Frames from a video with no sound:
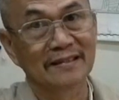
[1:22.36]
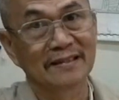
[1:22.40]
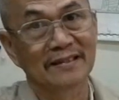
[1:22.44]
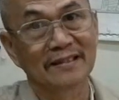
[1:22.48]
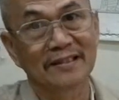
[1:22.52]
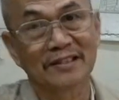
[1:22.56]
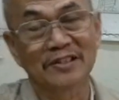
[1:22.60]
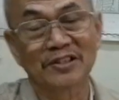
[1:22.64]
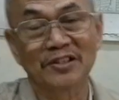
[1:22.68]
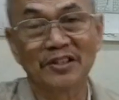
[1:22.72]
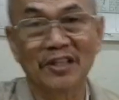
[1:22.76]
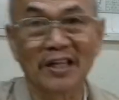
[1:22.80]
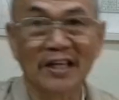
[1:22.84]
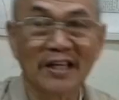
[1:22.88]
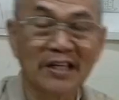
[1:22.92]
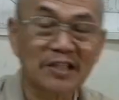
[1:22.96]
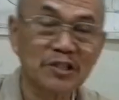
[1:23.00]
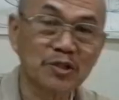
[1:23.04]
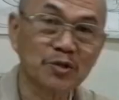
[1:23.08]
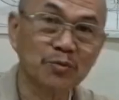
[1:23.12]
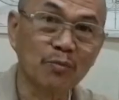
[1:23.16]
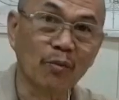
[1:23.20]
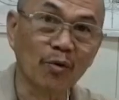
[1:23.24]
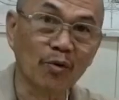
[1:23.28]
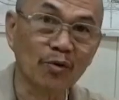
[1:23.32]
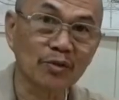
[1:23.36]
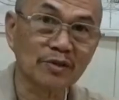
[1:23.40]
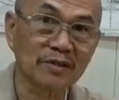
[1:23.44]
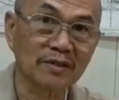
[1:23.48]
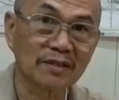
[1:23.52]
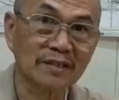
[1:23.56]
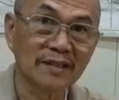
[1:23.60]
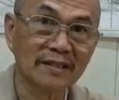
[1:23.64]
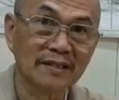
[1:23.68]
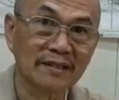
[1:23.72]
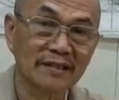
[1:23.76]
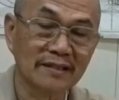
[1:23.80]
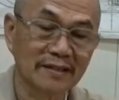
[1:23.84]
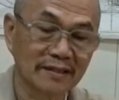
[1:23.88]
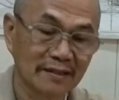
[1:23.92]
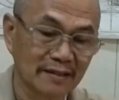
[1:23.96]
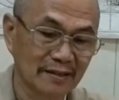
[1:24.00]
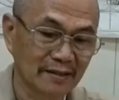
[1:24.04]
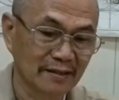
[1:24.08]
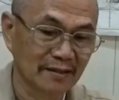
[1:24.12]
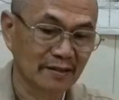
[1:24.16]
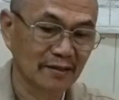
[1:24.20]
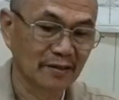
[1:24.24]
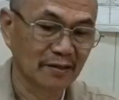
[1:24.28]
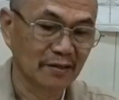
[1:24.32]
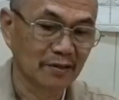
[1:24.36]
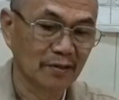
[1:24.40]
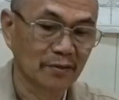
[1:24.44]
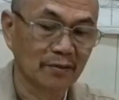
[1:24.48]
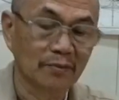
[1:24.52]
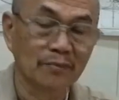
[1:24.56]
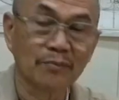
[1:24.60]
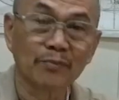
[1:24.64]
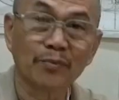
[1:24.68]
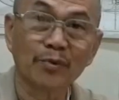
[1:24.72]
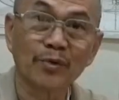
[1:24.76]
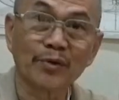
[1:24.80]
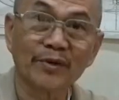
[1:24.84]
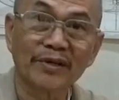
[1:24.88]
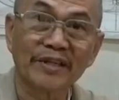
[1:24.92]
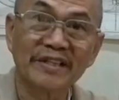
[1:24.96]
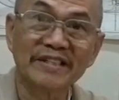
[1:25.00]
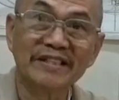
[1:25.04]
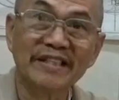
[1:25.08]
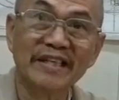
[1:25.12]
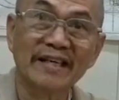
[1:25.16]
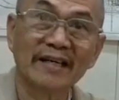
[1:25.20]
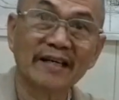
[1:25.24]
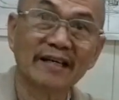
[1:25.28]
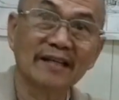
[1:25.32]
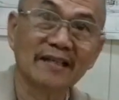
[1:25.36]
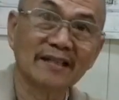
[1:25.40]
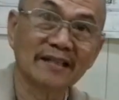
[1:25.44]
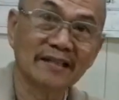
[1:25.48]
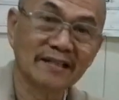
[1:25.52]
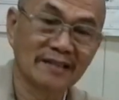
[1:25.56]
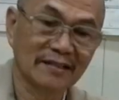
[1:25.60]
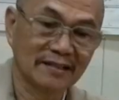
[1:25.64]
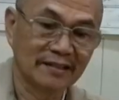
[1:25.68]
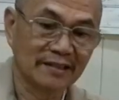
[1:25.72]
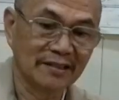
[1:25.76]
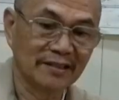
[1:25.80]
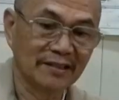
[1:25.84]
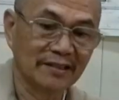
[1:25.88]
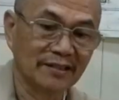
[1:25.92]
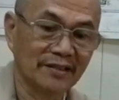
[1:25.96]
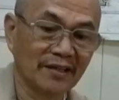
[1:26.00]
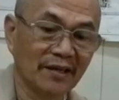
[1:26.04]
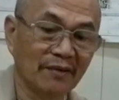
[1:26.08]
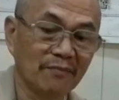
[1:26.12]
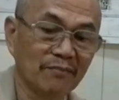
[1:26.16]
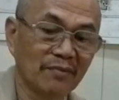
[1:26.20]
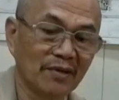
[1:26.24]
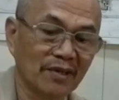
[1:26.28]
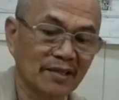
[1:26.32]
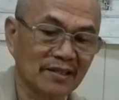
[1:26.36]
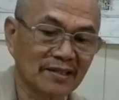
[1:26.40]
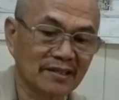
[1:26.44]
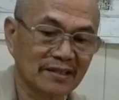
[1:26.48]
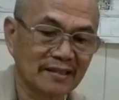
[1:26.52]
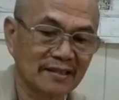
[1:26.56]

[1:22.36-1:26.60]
is the latch bolt for a Yale Knoblock.